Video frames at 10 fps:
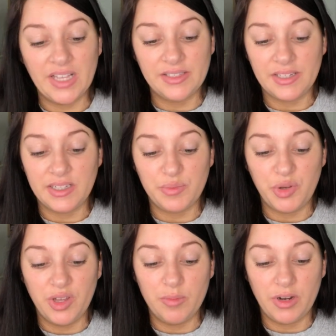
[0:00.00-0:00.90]
stays
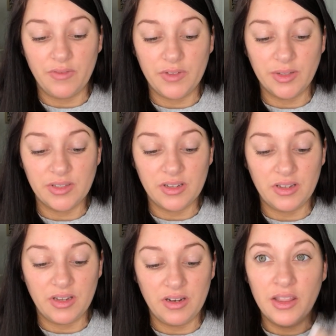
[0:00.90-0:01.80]
put, but it feels
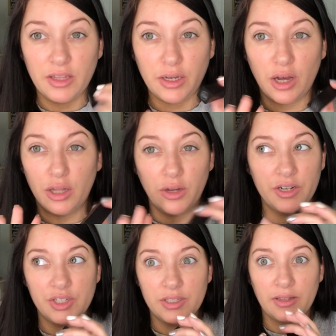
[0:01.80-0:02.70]
good. The color
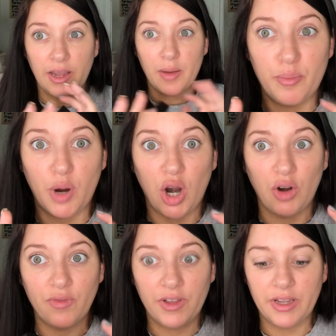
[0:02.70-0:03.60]
is just like
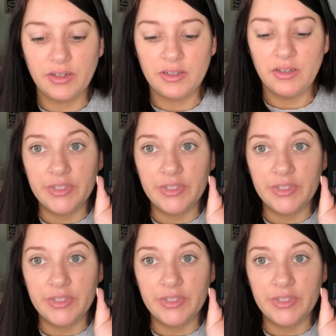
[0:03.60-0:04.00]
perfect.